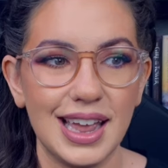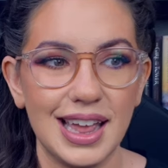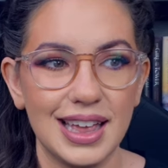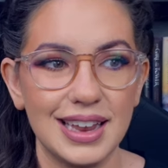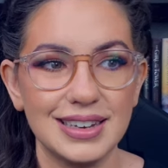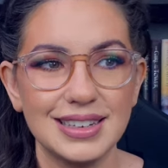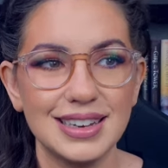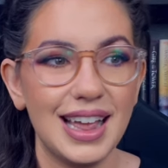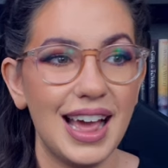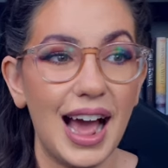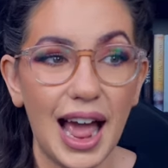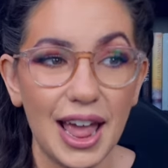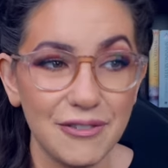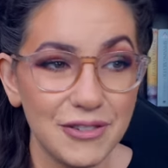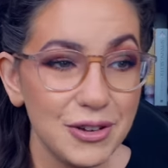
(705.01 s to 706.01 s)
And
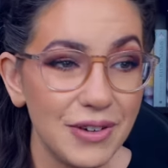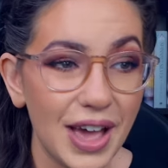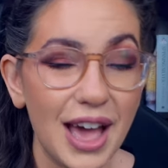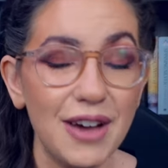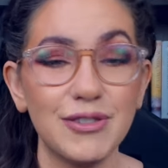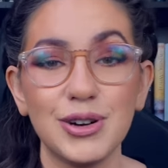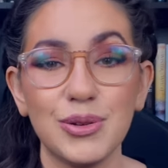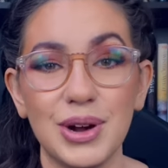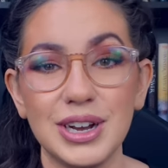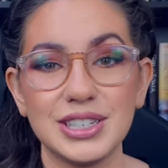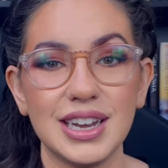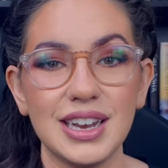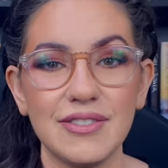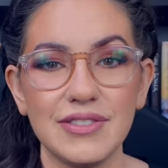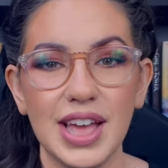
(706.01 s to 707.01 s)
if you've ever watched
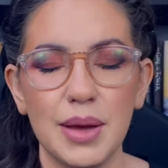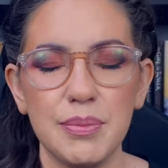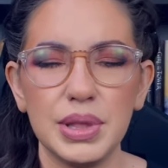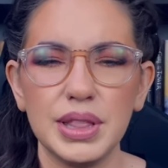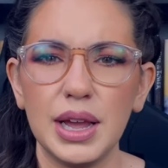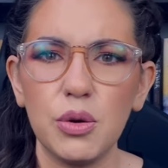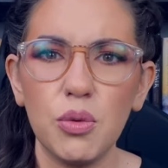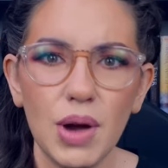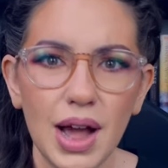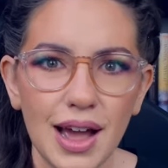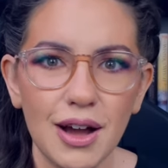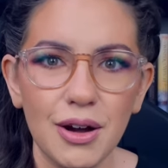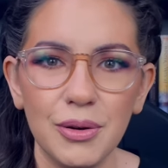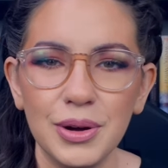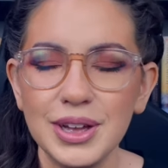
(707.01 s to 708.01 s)
any of that and been like,
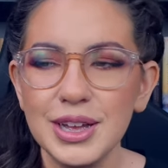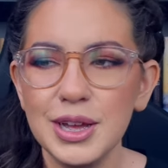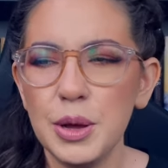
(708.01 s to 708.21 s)
wow,